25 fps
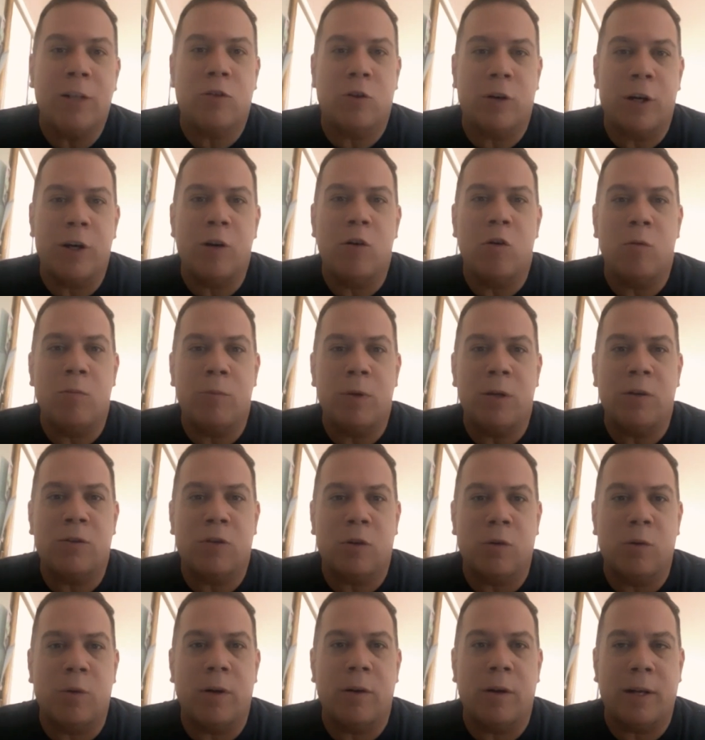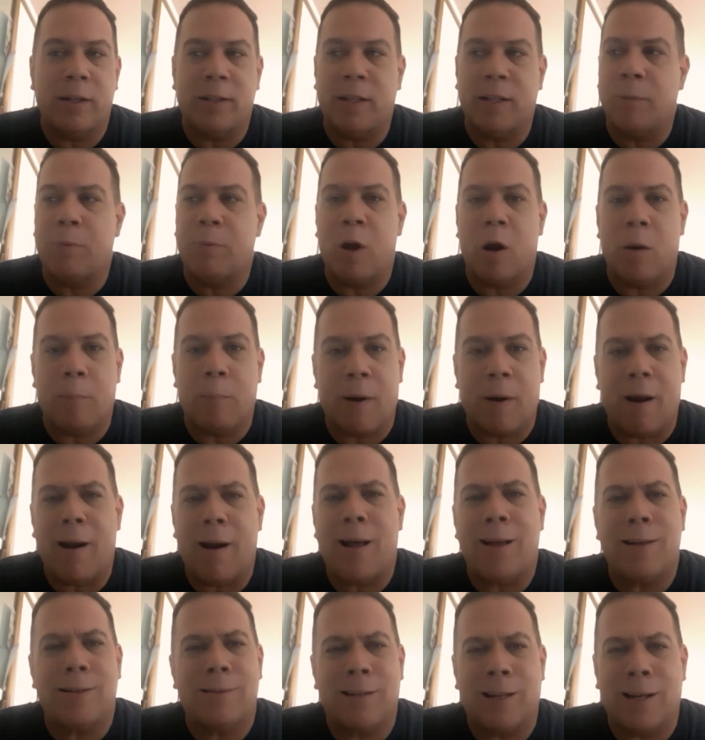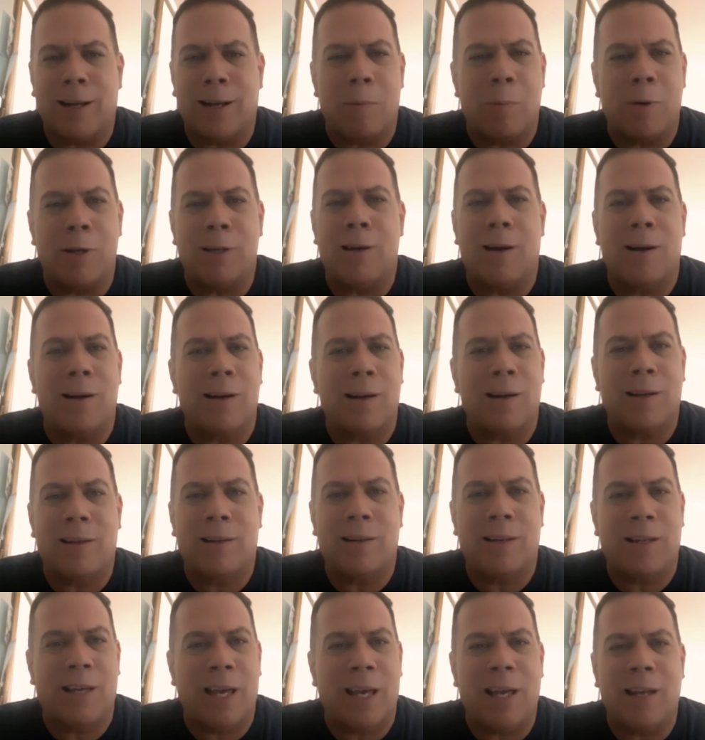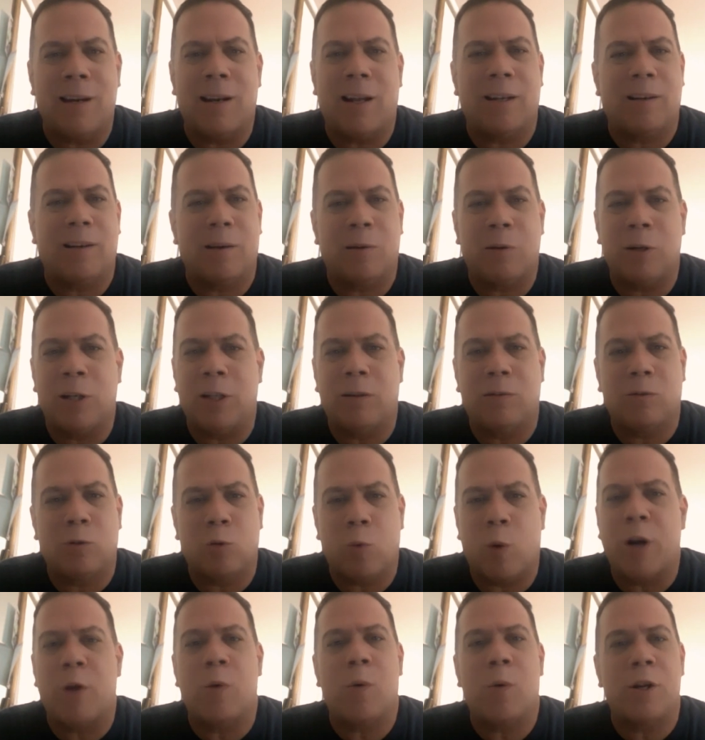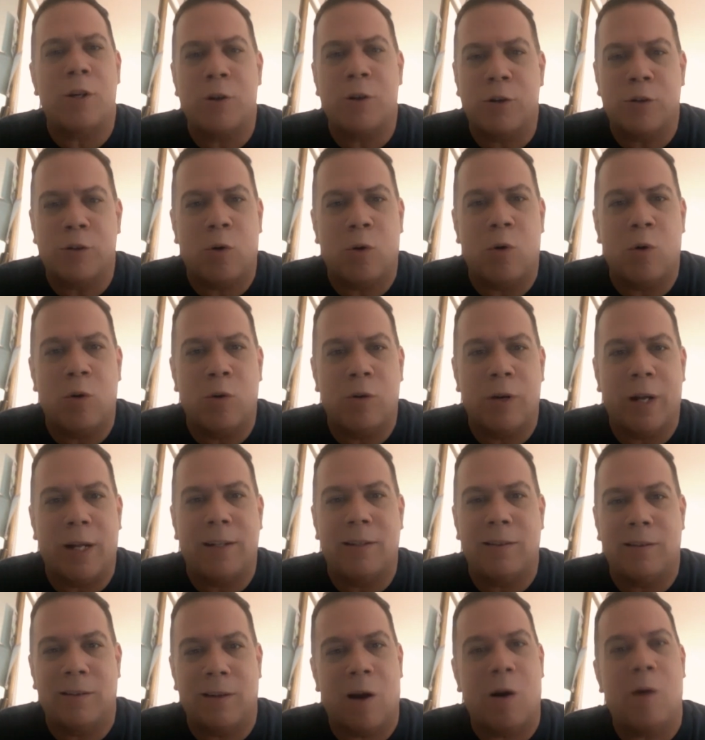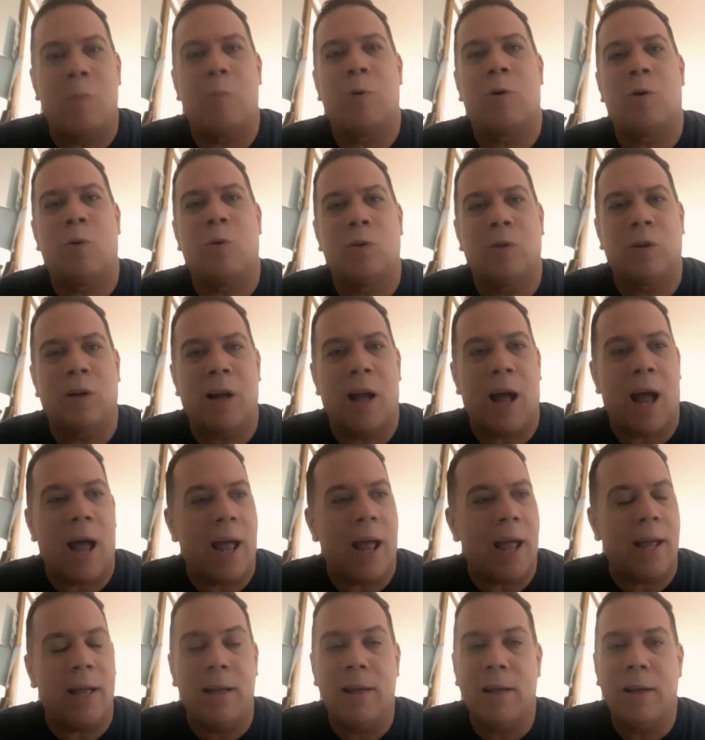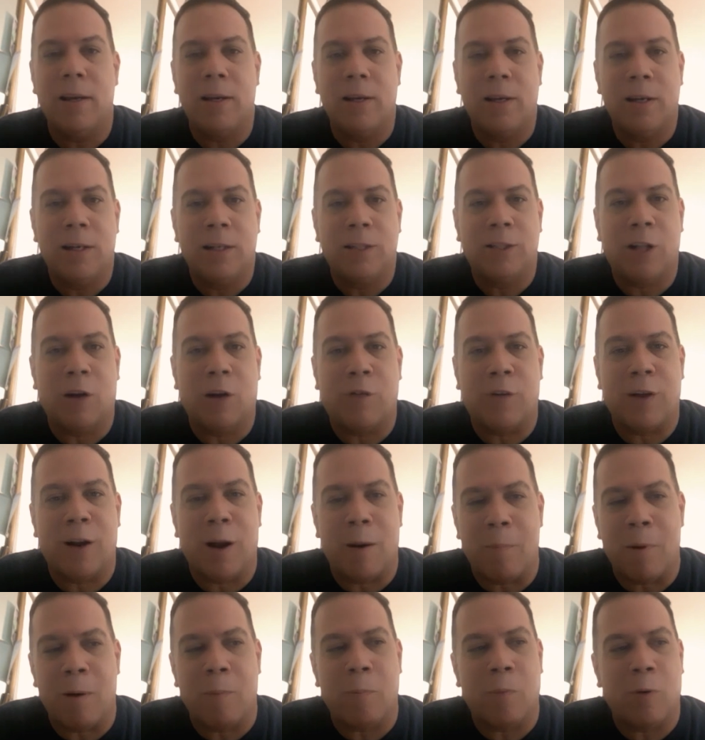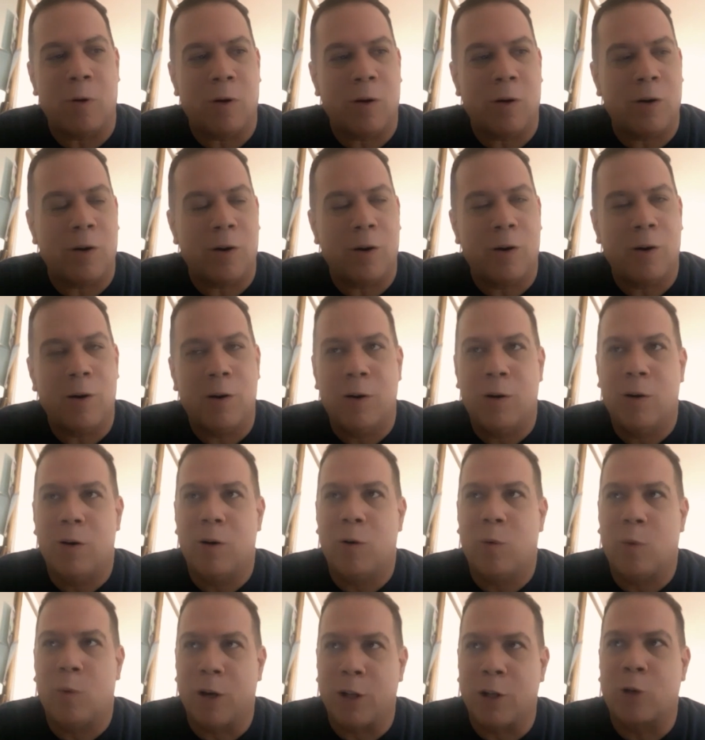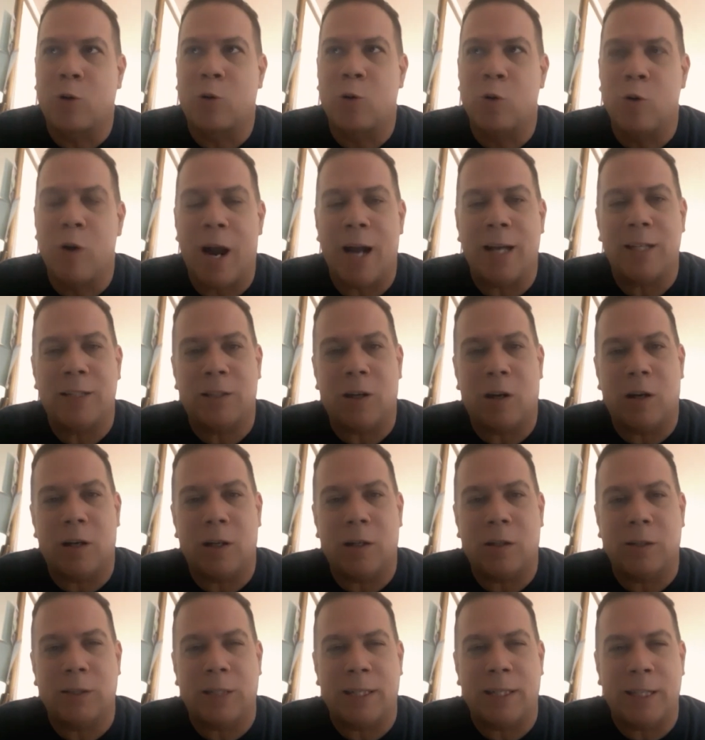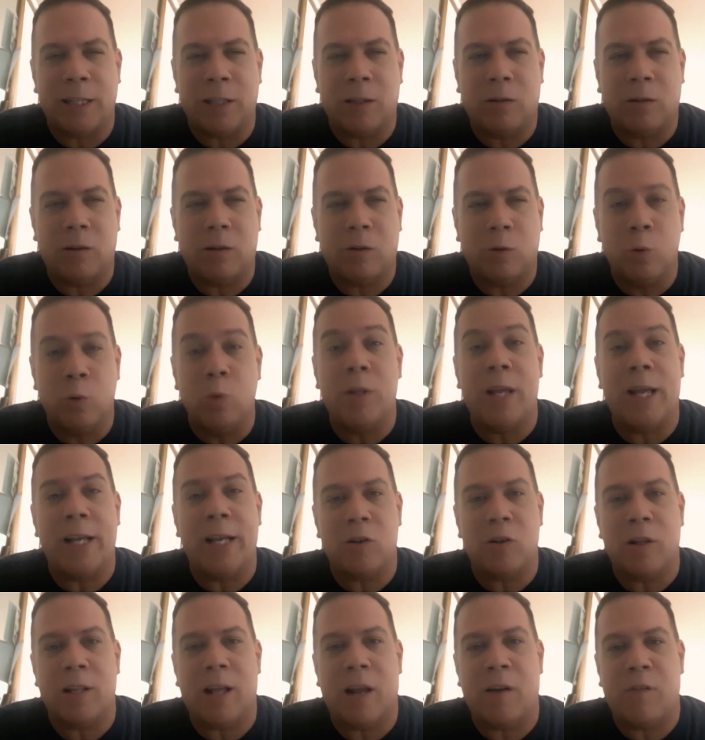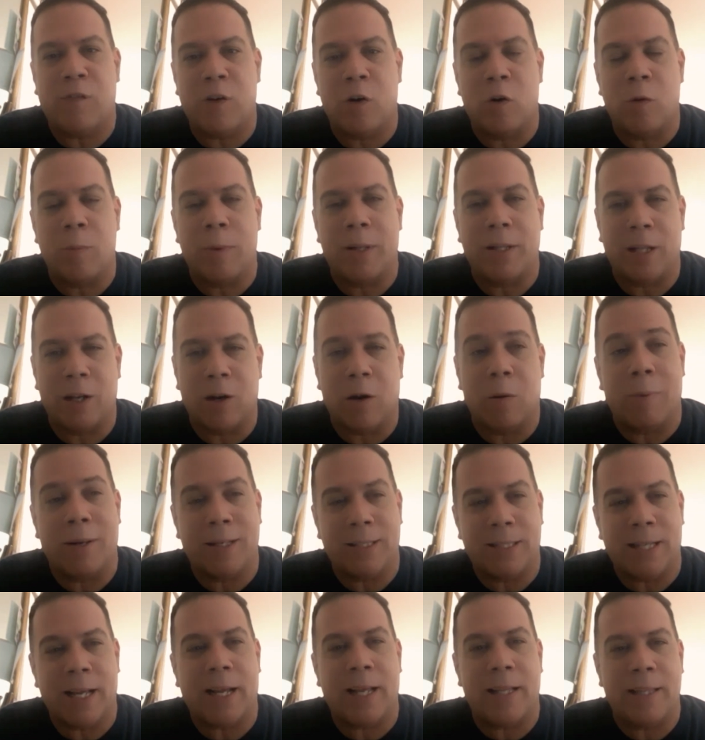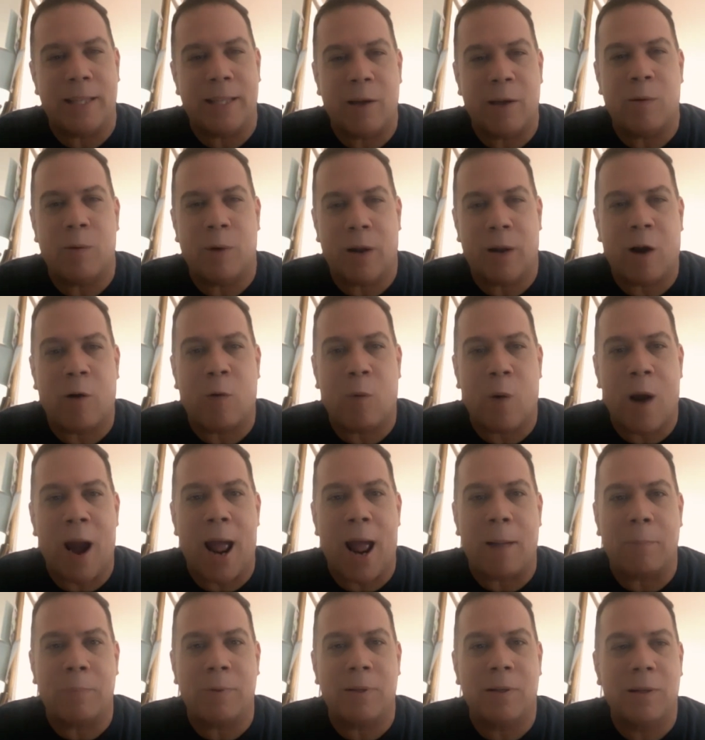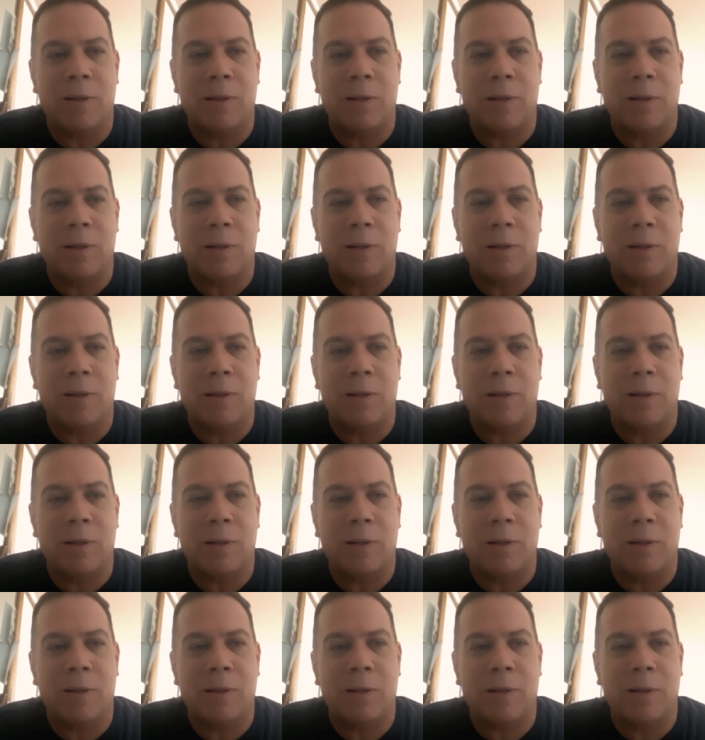So they know me. So when I did Beyond Paradise, like I'm a young kid, like I'm only 21 years old, and now I'm an older guy, stuff. And I remember one of the crew guys, because I did 2 days on that film, and then on my second day where I rapped,